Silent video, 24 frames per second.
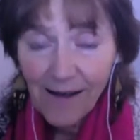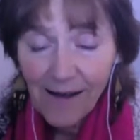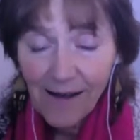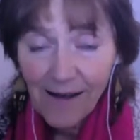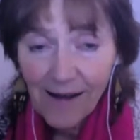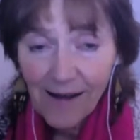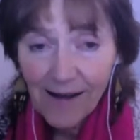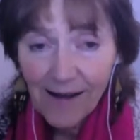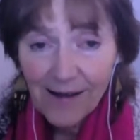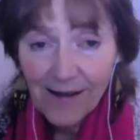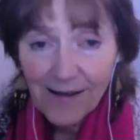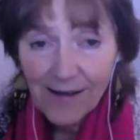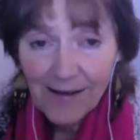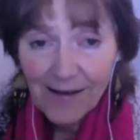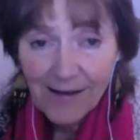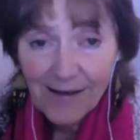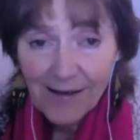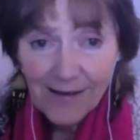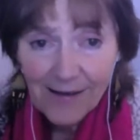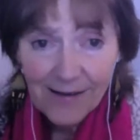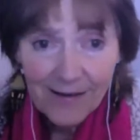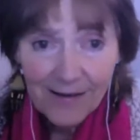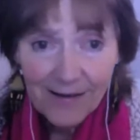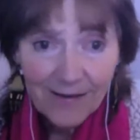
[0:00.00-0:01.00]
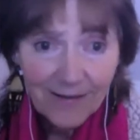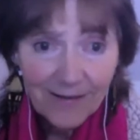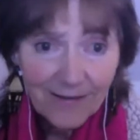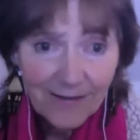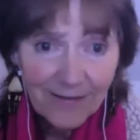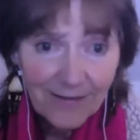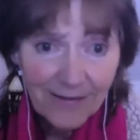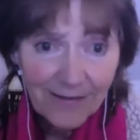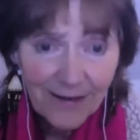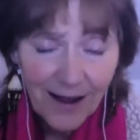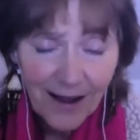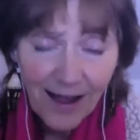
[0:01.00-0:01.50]

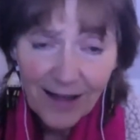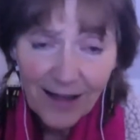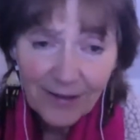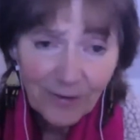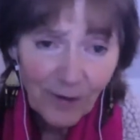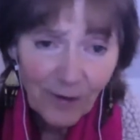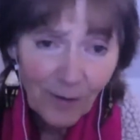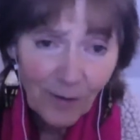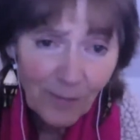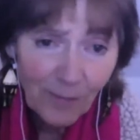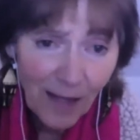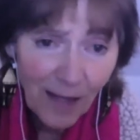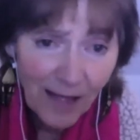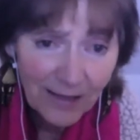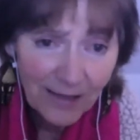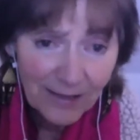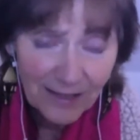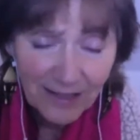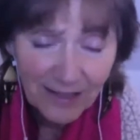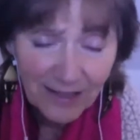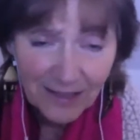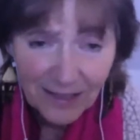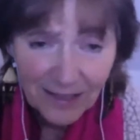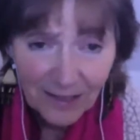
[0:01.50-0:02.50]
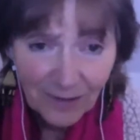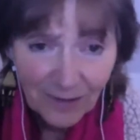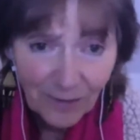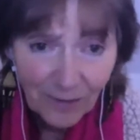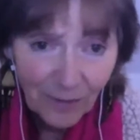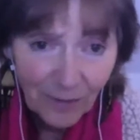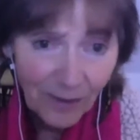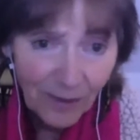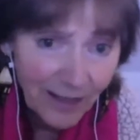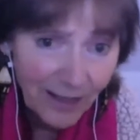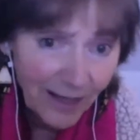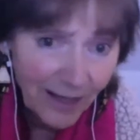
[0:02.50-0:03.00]
I had a romance that didn't
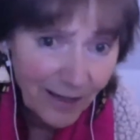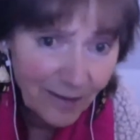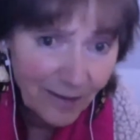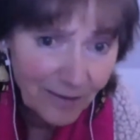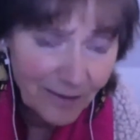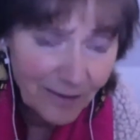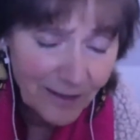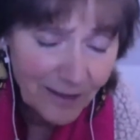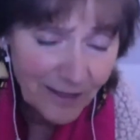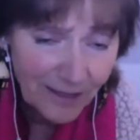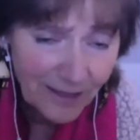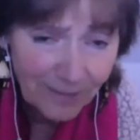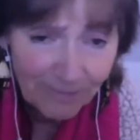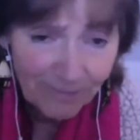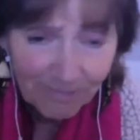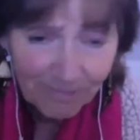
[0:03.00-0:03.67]
work out.